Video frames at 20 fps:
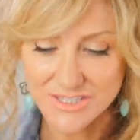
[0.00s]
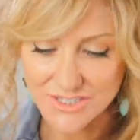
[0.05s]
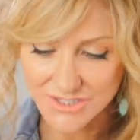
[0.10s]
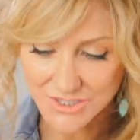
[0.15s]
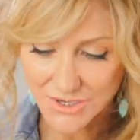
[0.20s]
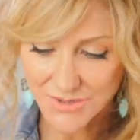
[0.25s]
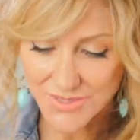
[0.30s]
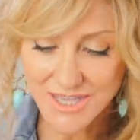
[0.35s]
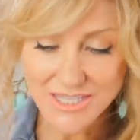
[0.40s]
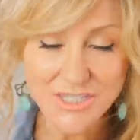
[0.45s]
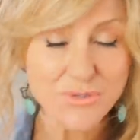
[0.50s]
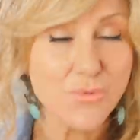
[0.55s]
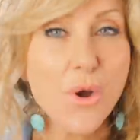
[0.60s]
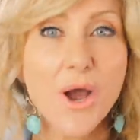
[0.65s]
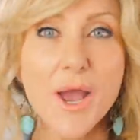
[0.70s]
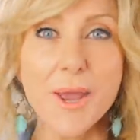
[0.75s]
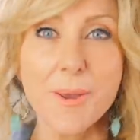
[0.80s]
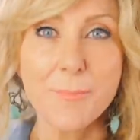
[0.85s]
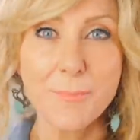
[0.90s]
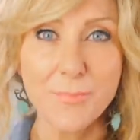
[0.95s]
So that's
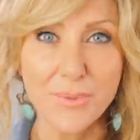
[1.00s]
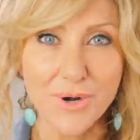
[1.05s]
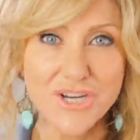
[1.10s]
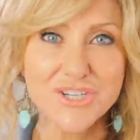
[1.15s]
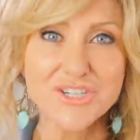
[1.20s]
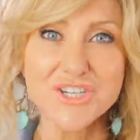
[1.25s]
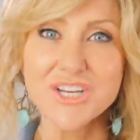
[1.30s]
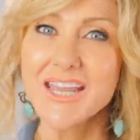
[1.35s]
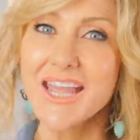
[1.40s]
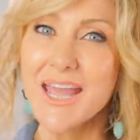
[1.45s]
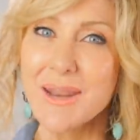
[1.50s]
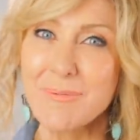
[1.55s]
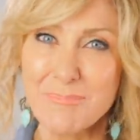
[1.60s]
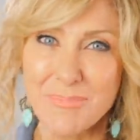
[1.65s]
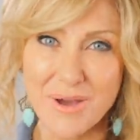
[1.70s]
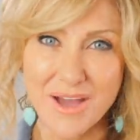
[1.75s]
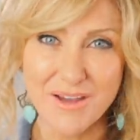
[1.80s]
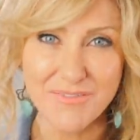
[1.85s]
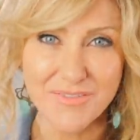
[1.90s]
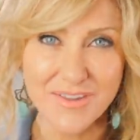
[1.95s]
why brushing and
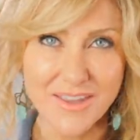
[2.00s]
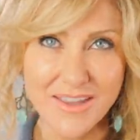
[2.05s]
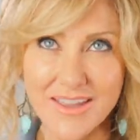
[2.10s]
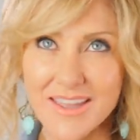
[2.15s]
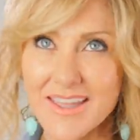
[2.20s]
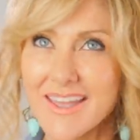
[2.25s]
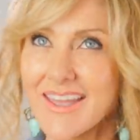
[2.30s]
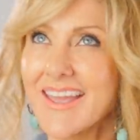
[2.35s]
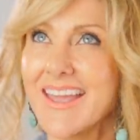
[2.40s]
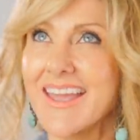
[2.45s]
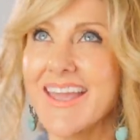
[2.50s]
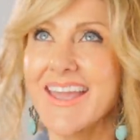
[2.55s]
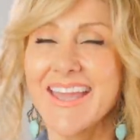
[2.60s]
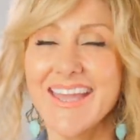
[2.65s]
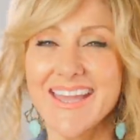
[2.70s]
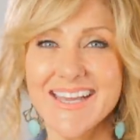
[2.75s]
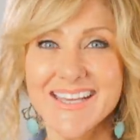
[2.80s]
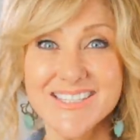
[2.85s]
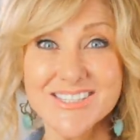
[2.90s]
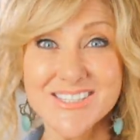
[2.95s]
buffing
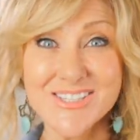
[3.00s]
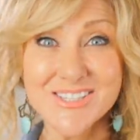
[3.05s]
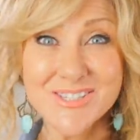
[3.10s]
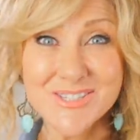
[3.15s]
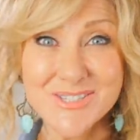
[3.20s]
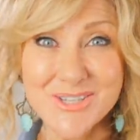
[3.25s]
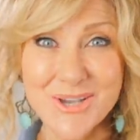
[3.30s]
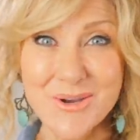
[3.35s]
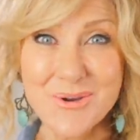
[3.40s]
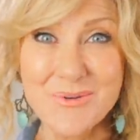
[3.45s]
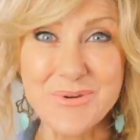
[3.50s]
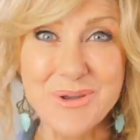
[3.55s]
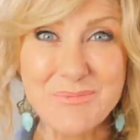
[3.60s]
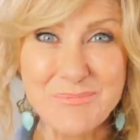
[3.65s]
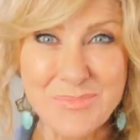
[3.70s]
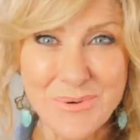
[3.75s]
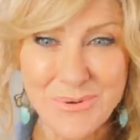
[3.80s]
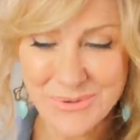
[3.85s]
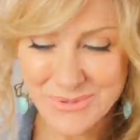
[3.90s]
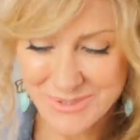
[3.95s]
is so
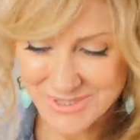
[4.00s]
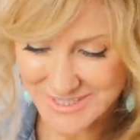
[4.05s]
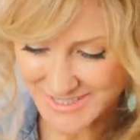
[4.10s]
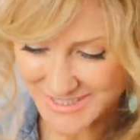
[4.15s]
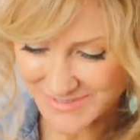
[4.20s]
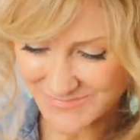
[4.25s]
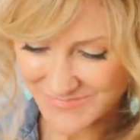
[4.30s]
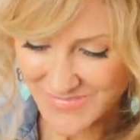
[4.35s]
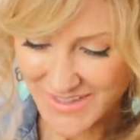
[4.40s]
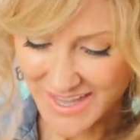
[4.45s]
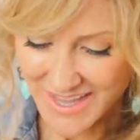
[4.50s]
important.